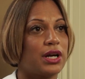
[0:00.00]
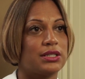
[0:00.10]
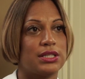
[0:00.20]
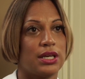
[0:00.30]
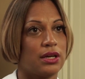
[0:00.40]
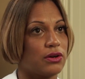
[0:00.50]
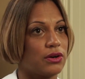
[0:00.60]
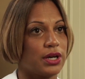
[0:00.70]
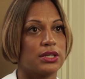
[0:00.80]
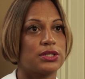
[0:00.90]

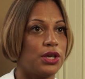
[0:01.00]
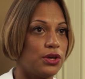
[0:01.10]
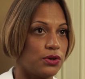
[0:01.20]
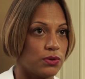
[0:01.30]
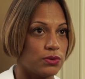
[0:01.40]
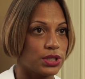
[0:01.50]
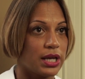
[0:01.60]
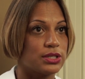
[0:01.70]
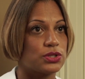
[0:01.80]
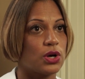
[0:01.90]
frontier is huge,
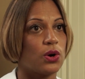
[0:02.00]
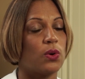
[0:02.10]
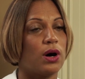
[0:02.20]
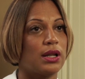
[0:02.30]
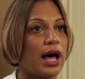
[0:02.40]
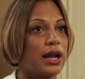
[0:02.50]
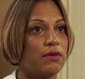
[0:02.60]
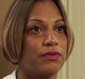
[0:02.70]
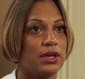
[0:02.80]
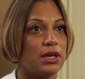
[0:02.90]
and so a lot
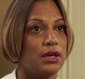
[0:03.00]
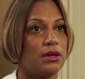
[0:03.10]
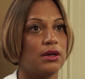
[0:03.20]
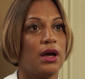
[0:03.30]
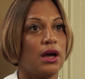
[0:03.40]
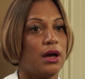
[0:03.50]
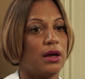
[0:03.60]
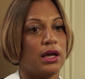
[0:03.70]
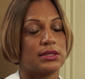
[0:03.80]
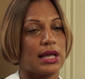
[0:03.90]
of the
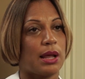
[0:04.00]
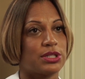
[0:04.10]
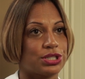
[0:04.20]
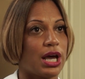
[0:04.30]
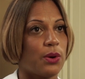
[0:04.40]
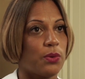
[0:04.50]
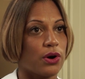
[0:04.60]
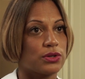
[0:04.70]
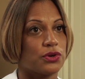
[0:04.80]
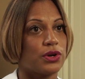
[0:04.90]
established
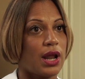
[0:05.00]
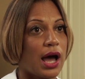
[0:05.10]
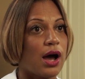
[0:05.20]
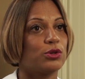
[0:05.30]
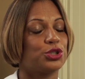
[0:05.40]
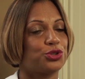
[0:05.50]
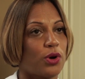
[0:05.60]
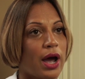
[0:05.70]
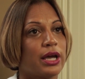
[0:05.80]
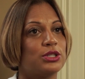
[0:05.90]
networks are now
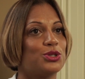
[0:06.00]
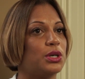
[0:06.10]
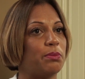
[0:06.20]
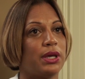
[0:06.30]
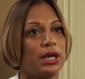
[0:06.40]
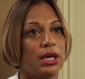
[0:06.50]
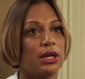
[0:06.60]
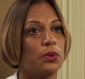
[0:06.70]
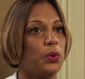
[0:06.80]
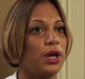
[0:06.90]
trying to
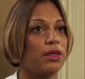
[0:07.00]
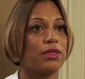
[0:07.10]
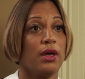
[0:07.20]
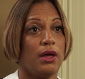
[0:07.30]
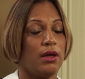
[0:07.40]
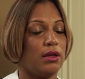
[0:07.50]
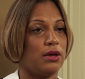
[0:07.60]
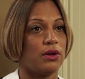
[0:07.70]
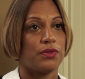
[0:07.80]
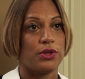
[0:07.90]
compete with
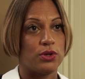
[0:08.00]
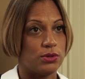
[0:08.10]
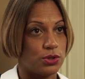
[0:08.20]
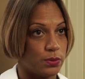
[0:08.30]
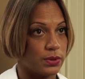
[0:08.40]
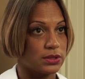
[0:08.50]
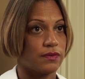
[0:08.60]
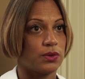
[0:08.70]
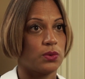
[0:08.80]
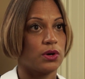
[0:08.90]
the YouTubers
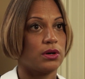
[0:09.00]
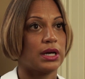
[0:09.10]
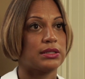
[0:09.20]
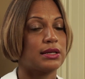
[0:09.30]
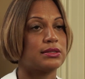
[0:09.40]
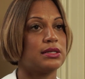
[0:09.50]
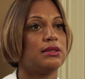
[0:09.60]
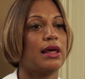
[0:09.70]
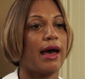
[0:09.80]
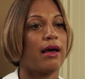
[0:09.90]
of the world. I
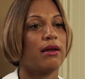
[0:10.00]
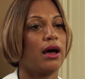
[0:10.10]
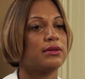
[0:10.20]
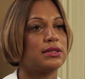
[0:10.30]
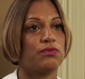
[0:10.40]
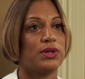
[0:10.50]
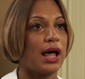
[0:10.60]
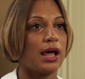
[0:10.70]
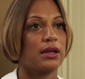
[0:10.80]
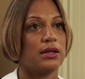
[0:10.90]
see
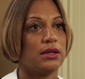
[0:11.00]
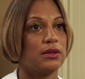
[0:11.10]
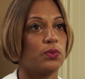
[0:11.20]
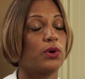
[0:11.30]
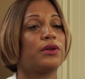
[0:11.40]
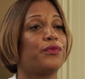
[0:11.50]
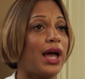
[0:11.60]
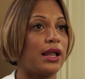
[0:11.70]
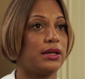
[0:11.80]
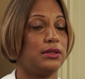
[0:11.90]
the world of
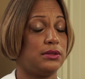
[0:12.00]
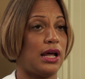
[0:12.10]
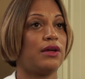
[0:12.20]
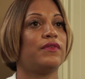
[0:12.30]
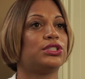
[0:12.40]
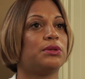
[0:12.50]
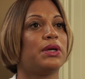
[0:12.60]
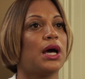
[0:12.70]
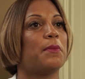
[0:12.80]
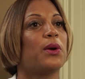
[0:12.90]
reality television
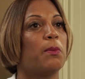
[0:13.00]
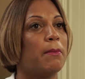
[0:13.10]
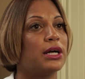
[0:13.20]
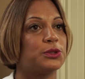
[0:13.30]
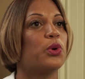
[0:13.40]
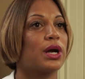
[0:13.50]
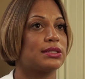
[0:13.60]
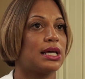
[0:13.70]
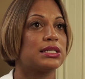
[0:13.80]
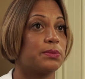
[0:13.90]
becoming much more
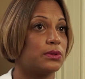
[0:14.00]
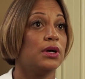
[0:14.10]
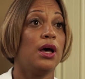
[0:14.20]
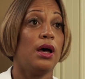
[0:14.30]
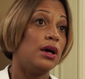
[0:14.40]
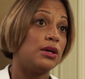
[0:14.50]
accessible